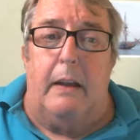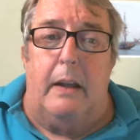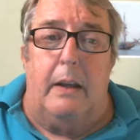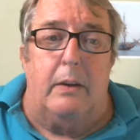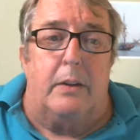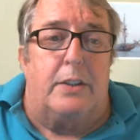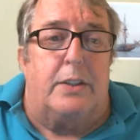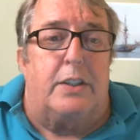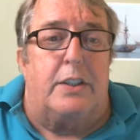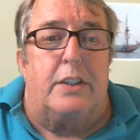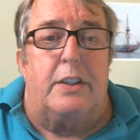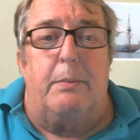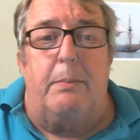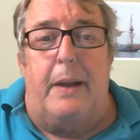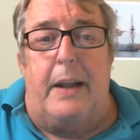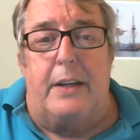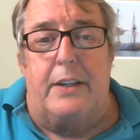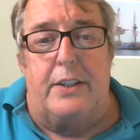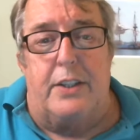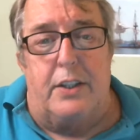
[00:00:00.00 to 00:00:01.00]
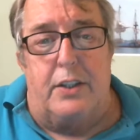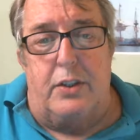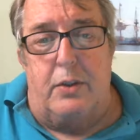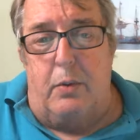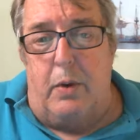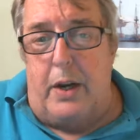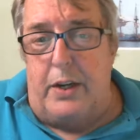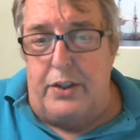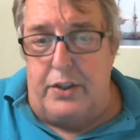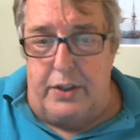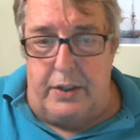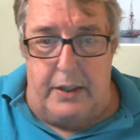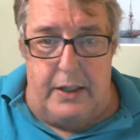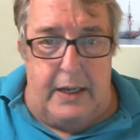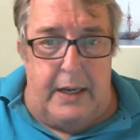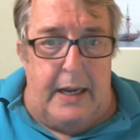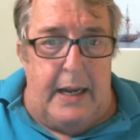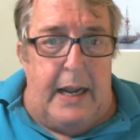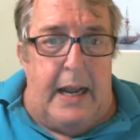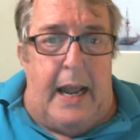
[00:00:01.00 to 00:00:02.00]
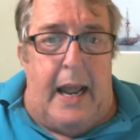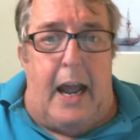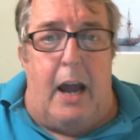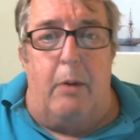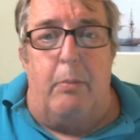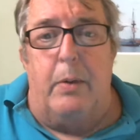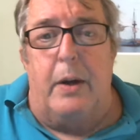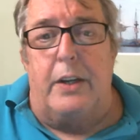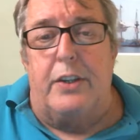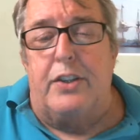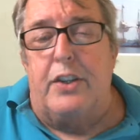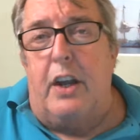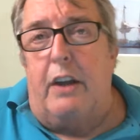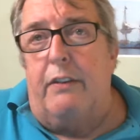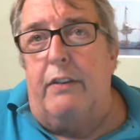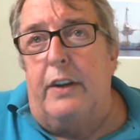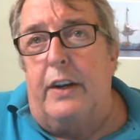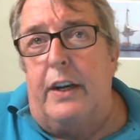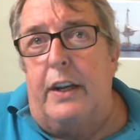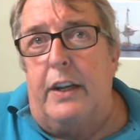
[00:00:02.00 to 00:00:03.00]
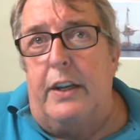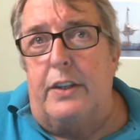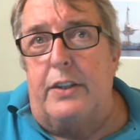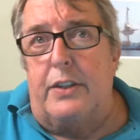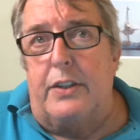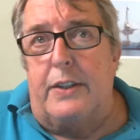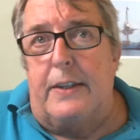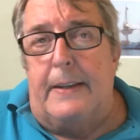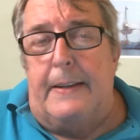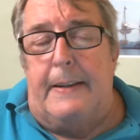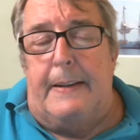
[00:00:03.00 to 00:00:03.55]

It was just a bad situation. How much of it is